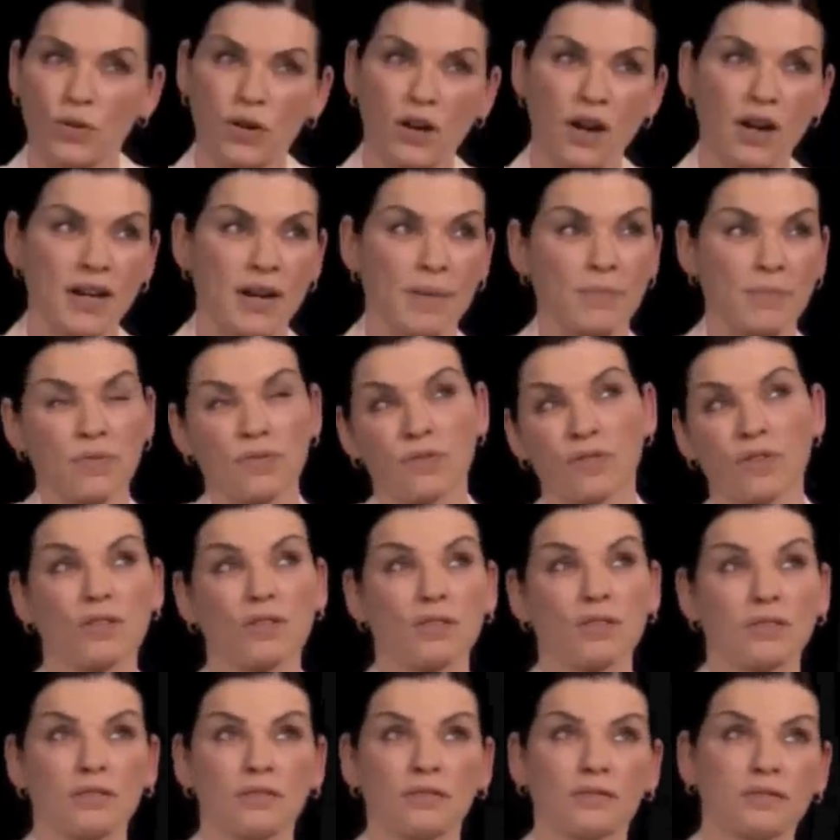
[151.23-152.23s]
we're on
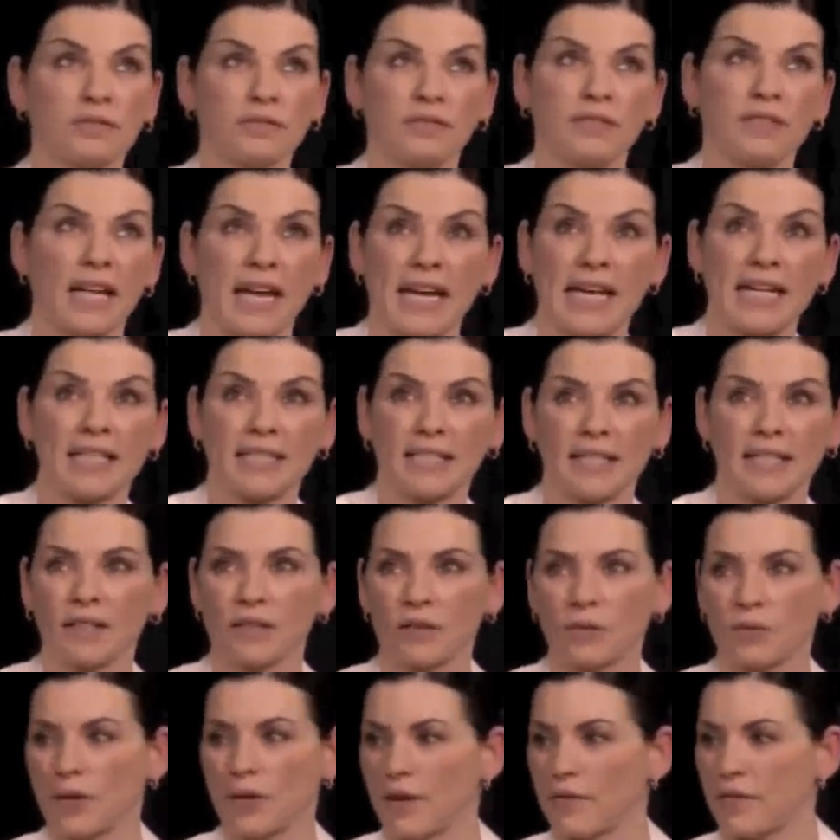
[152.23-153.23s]
episode 18
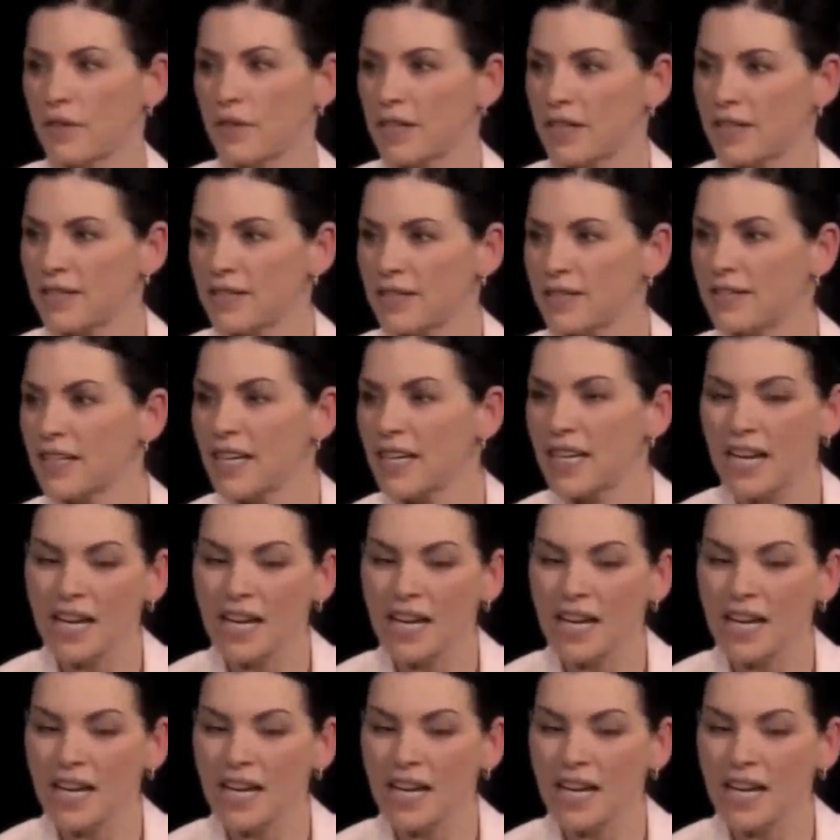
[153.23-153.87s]
or whatever it is,